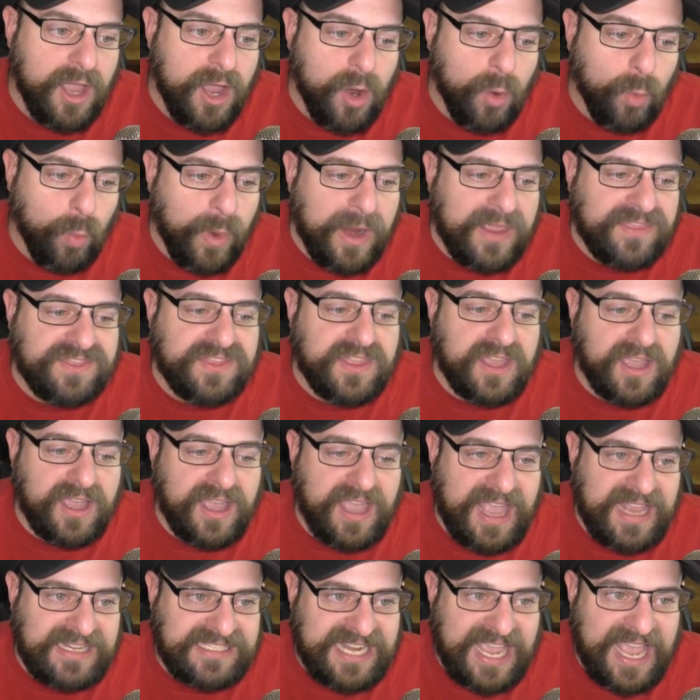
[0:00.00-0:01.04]
with the
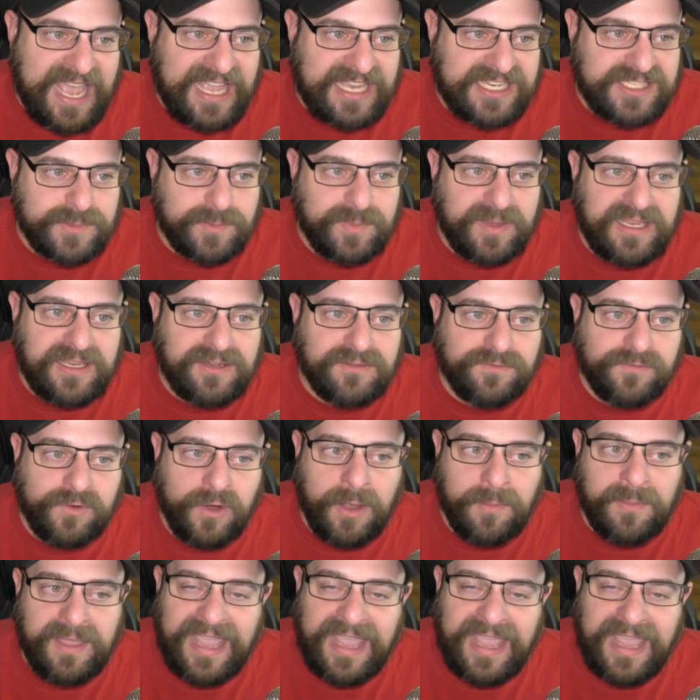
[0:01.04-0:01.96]
attack speed from